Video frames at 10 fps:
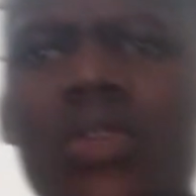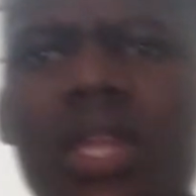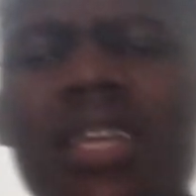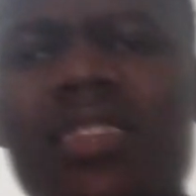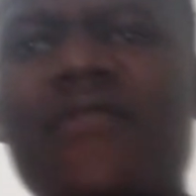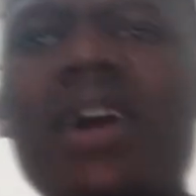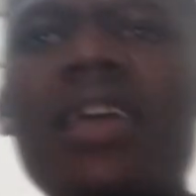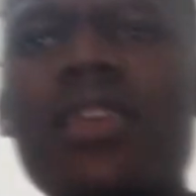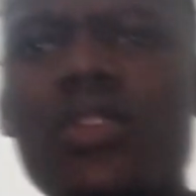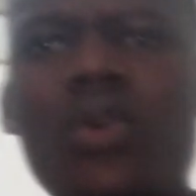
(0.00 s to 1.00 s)

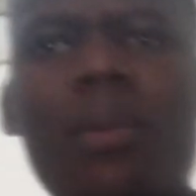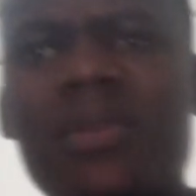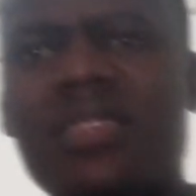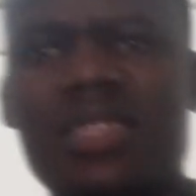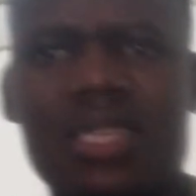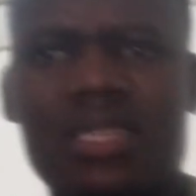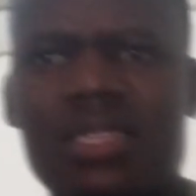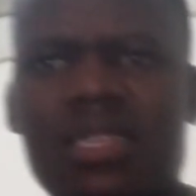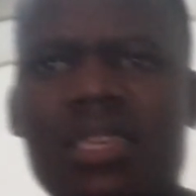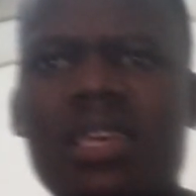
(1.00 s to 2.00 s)
Rectify your
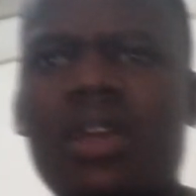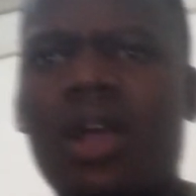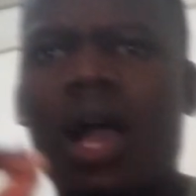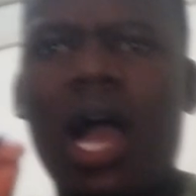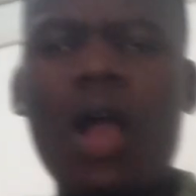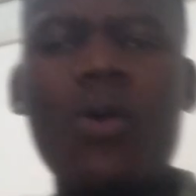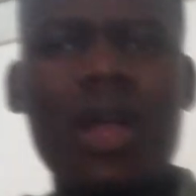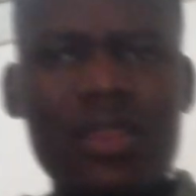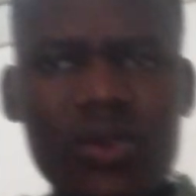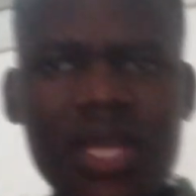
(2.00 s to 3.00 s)
mistakes. How
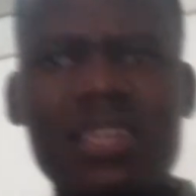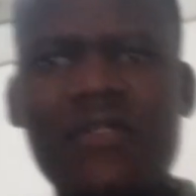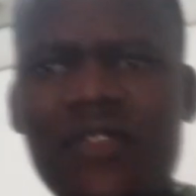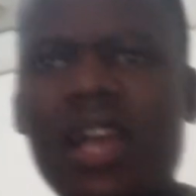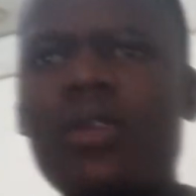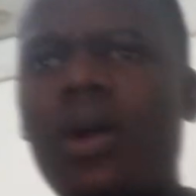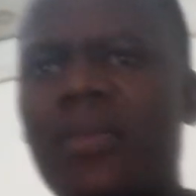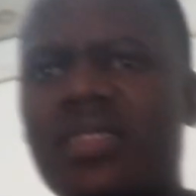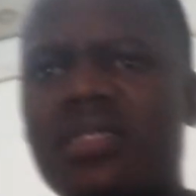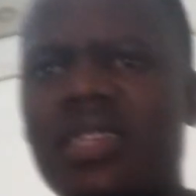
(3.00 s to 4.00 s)
can you rectify your
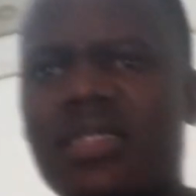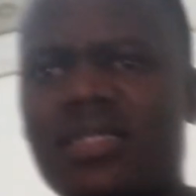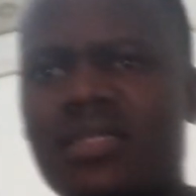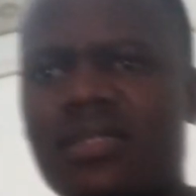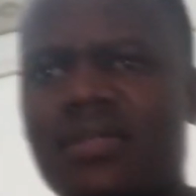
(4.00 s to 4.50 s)
mistakes?